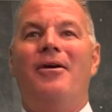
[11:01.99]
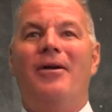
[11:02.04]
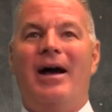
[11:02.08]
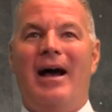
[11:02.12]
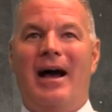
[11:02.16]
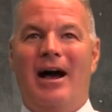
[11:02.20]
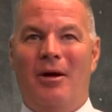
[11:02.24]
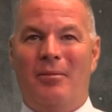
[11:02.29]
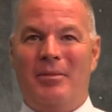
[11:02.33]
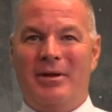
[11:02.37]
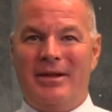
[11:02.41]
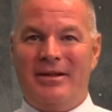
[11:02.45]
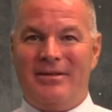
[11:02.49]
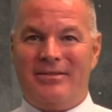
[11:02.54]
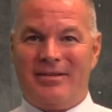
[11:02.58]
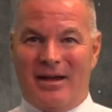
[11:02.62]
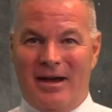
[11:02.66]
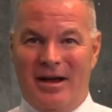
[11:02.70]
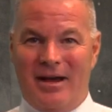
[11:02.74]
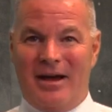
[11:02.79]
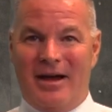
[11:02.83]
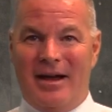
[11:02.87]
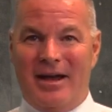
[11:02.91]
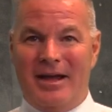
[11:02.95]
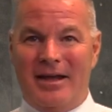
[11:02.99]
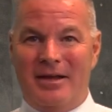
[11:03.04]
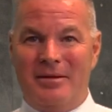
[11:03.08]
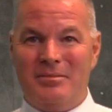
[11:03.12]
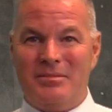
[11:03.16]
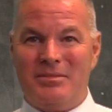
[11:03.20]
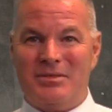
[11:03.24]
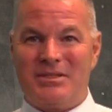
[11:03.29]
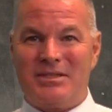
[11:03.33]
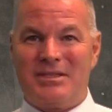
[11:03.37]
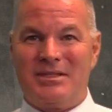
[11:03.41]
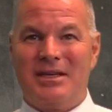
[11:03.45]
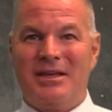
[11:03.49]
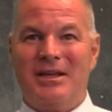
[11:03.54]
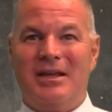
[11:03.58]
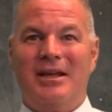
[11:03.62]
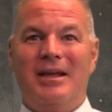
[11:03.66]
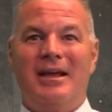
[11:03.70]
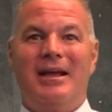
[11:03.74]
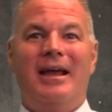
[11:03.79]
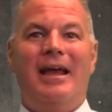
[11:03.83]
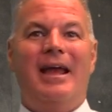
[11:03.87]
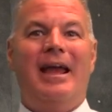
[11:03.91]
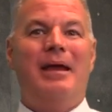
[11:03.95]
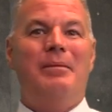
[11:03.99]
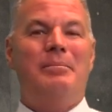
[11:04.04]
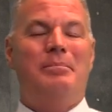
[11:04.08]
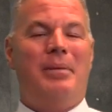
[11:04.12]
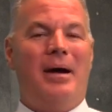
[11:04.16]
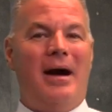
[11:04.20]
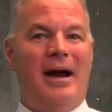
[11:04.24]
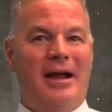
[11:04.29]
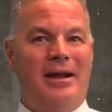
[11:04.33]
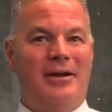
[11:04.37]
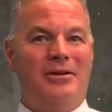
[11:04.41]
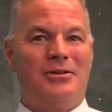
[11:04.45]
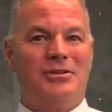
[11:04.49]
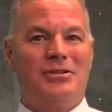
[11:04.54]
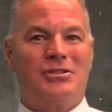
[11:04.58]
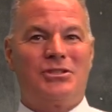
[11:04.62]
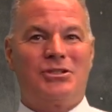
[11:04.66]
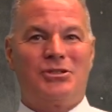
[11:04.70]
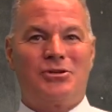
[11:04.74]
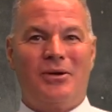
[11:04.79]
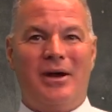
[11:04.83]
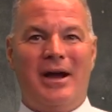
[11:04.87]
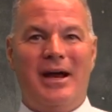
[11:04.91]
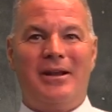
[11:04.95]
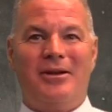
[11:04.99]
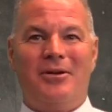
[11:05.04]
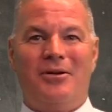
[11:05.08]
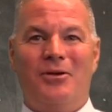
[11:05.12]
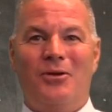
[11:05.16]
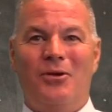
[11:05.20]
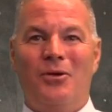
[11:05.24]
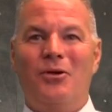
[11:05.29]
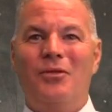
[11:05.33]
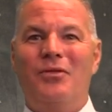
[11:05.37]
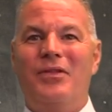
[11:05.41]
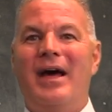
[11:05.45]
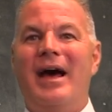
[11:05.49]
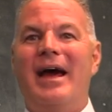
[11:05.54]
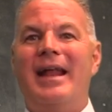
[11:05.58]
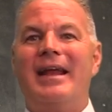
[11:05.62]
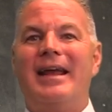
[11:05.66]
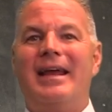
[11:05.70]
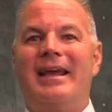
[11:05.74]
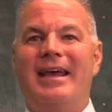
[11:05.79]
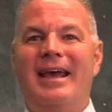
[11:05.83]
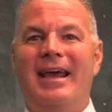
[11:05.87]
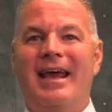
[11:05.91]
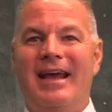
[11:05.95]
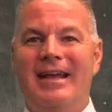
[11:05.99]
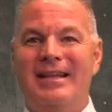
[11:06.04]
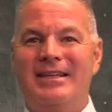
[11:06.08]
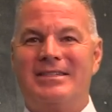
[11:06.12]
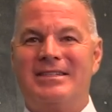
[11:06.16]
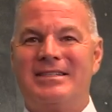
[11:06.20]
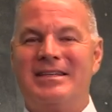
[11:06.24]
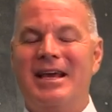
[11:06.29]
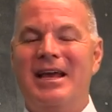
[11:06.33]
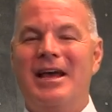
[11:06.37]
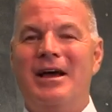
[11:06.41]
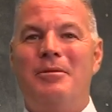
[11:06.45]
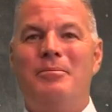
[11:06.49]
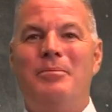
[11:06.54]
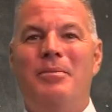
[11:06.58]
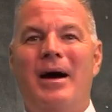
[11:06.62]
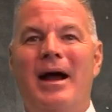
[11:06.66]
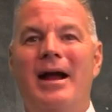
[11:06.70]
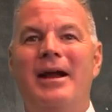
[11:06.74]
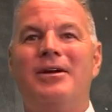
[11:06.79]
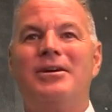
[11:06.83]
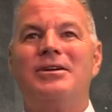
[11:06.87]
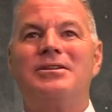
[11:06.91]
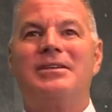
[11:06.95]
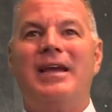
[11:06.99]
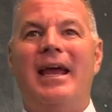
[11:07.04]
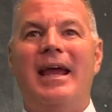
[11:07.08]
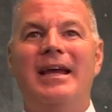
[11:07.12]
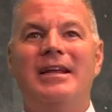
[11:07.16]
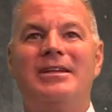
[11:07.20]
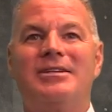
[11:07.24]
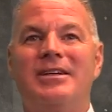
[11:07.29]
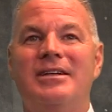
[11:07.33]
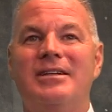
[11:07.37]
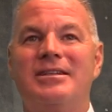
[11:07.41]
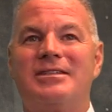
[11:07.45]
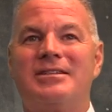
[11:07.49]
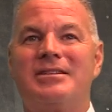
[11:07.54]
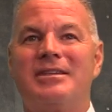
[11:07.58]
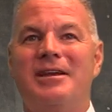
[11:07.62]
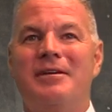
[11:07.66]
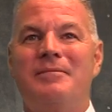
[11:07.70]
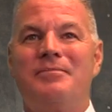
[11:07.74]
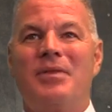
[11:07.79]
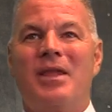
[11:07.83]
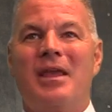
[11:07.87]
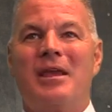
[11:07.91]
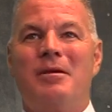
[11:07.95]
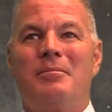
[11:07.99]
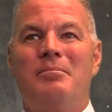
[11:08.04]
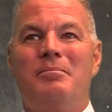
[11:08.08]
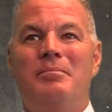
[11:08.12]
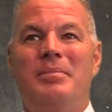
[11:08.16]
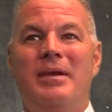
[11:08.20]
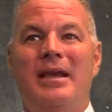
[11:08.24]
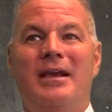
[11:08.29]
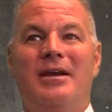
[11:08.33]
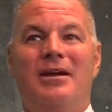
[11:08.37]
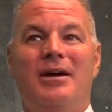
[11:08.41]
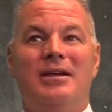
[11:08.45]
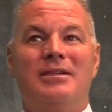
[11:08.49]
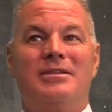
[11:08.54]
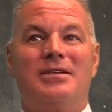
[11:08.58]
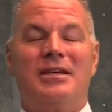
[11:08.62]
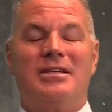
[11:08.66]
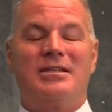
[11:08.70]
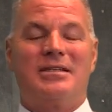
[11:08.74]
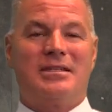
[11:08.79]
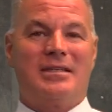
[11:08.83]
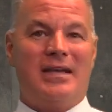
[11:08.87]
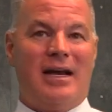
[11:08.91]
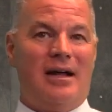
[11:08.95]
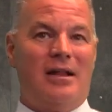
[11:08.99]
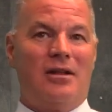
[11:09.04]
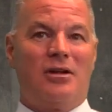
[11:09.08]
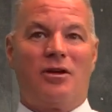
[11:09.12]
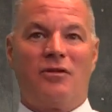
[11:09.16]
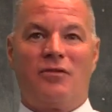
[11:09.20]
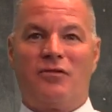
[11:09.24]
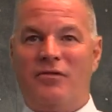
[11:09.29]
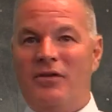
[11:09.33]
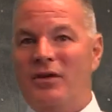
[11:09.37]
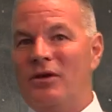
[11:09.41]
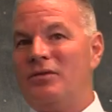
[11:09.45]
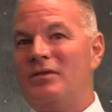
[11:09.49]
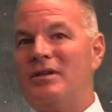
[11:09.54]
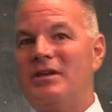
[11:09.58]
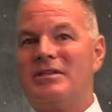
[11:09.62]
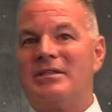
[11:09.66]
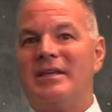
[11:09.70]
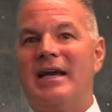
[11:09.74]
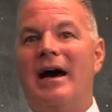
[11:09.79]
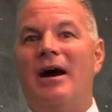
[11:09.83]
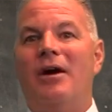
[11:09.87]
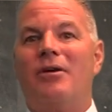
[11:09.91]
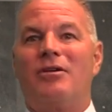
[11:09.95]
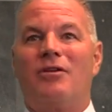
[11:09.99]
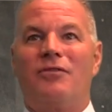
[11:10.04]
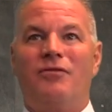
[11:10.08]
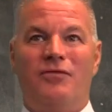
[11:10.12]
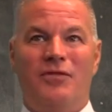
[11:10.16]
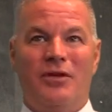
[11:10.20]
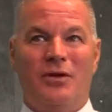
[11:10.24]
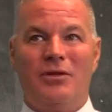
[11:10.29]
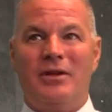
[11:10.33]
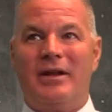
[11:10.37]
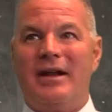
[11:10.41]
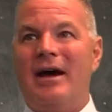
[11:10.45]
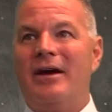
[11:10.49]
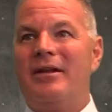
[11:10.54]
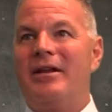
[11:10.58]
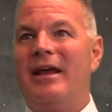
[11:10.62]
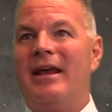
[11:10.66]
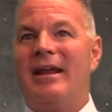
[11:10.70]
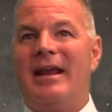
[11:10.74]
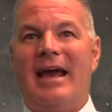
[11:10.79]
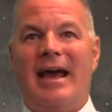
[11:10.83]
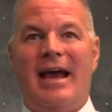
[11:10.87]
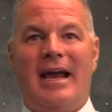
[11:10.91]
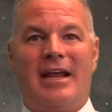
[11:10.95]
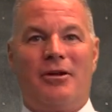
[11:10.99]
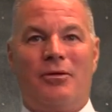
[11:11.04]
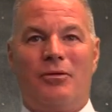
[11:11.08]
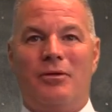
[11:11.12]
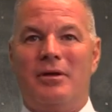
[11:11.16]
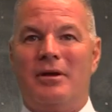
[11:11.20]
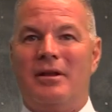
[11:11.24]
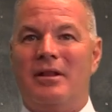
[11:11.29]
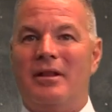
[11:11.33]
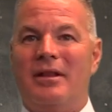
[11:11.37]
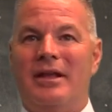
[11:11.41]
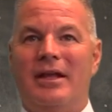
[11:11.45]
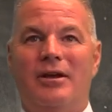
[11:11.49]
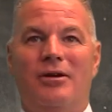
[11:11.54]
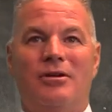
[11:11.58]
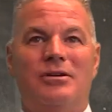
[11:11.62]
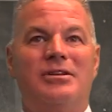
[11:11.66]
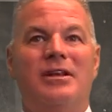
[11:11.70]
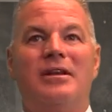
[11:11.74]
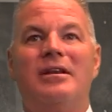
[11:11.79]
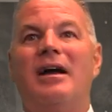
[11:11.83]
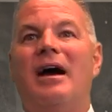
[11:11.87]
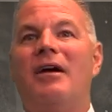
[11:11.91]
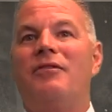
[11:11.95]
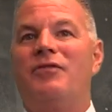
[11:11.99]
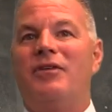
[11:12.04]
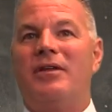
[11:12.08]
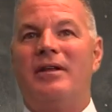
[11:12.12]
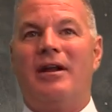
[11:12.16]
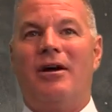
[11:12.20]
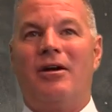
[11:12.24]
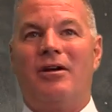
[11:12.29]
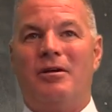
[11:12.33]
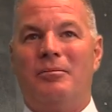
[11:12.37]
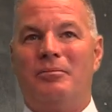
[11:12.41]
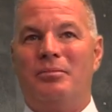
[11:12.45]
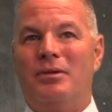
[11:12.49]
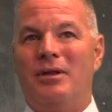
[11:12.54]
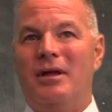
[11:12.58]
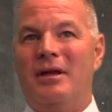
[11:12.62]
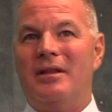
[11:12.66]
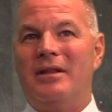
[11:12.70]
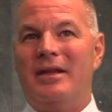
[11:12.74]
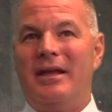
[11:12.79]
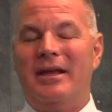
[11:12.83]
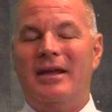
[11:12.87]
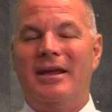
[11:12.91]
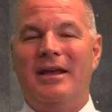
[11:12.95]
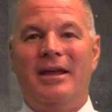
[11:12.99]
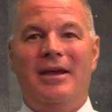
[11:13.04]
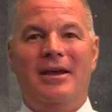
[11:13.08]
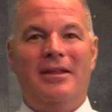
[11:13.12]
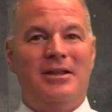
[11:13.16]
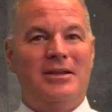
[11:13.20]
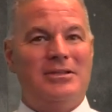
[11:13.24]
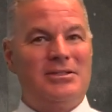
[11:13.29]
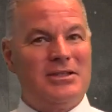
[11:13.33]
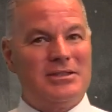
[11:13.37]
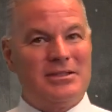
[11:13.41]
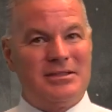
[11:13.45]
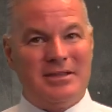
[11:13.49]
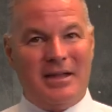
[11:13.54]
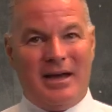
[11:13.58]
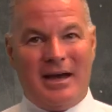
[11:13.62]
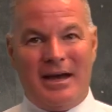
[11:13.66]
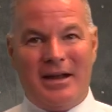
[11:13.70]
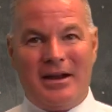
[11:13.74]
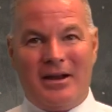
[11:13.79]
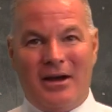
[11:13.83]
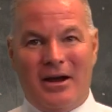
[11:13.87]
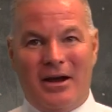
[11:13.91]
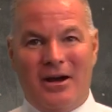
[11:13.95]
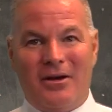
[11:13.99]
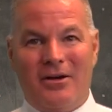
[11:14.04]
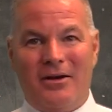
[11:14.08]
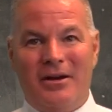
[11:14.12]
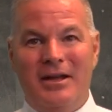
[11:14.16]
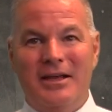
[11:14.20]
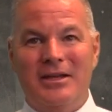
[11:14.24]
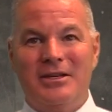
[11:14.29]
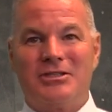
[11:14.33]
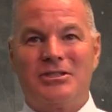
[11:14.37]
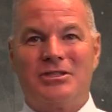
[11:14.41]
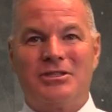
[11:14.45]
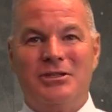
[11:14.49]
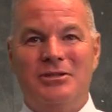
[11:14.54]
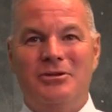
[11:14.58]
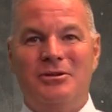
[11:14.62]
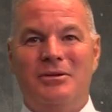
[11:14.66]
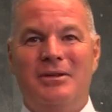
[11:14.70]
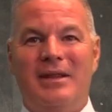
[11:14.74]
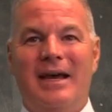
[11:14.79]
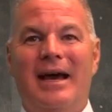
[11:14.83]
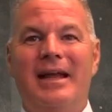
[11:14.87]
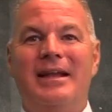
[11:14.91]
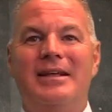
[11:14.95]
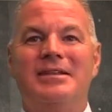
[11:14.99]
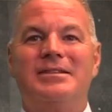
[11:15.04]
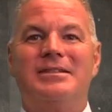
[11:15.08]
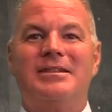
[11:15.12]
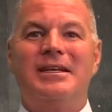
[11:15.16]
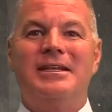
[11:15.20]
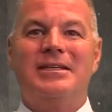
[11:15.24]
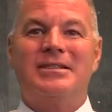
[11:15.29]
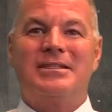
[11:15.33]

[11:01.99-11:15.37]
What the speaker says: how many times buyers try to hold that against buyers' agents because a seller filled this out or filled it out inaccurately or did not fill it out completely. This is not our issue. That is the